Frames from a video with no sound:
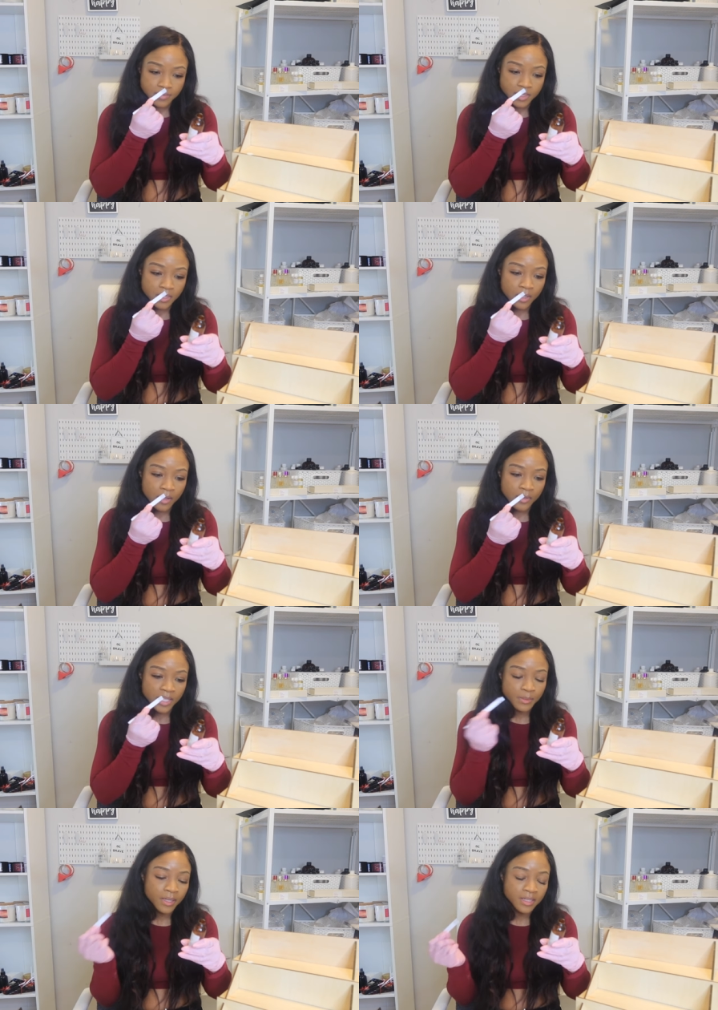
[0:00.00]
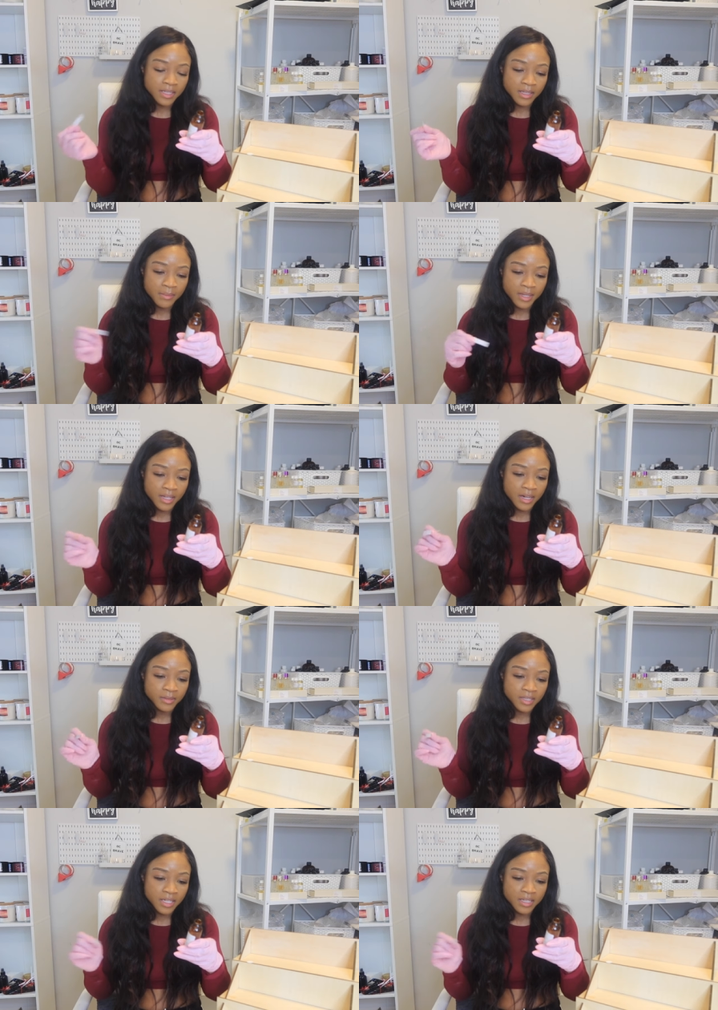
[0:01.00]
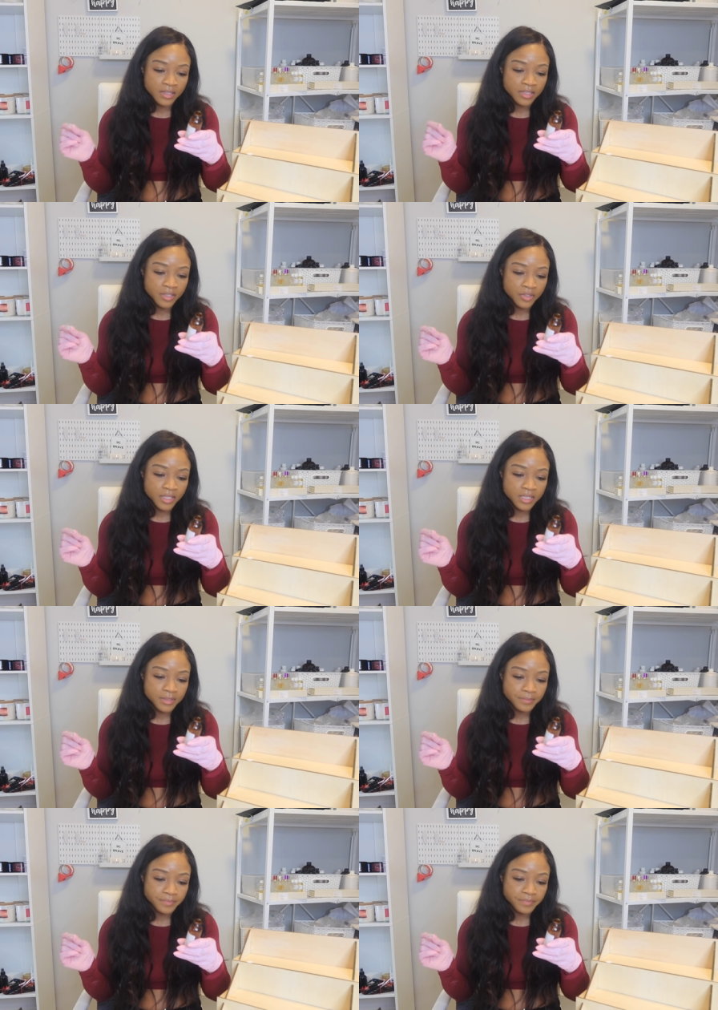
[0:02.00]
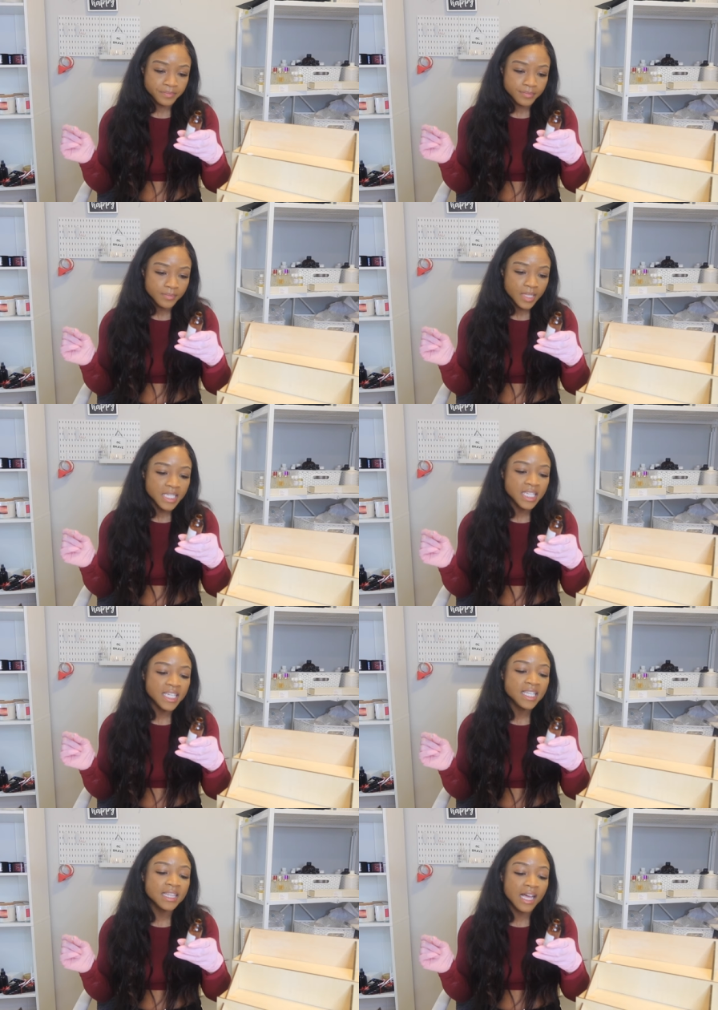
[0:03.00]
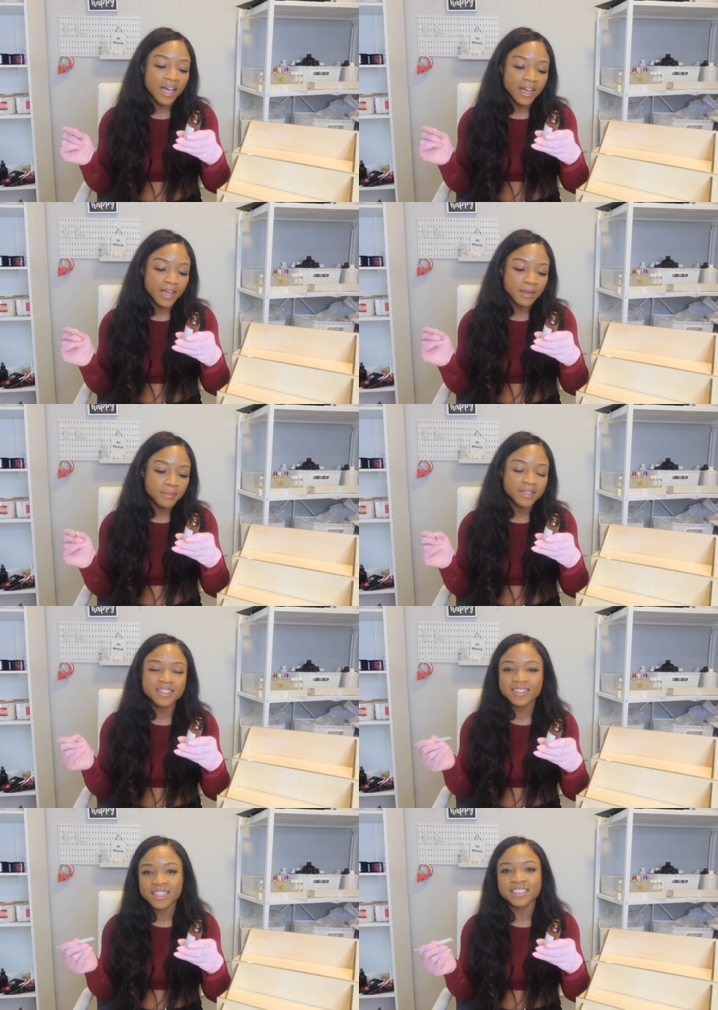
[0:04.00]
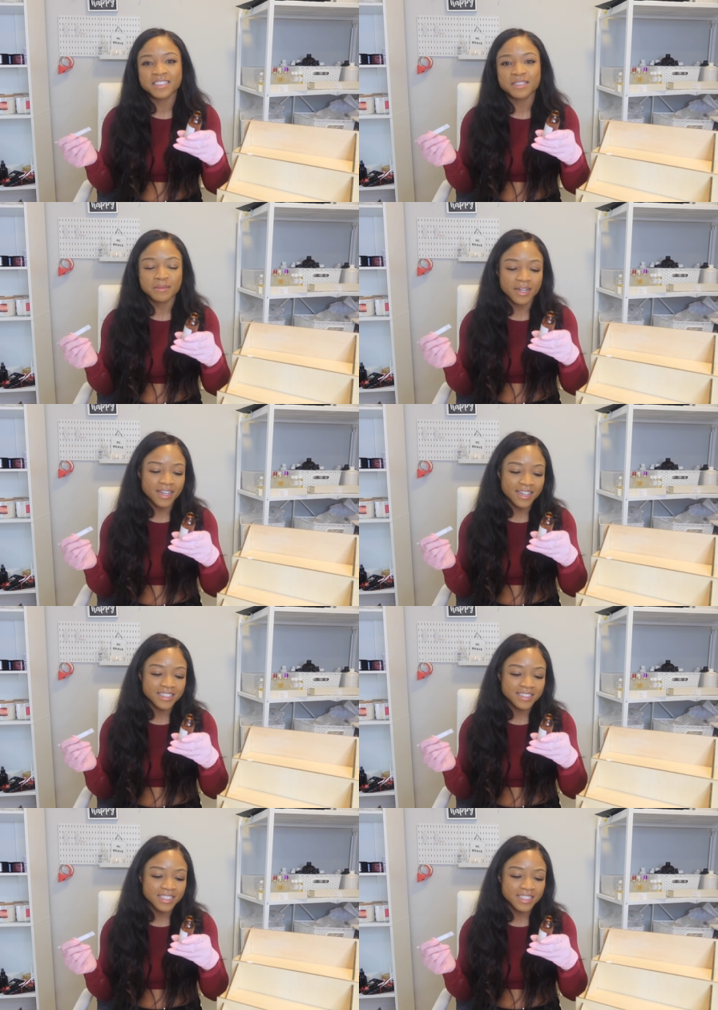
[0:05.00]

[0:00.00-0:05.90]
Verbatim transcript: So that's probably the lemon that I was getting, the citrus key lime, that's a lemon I guess,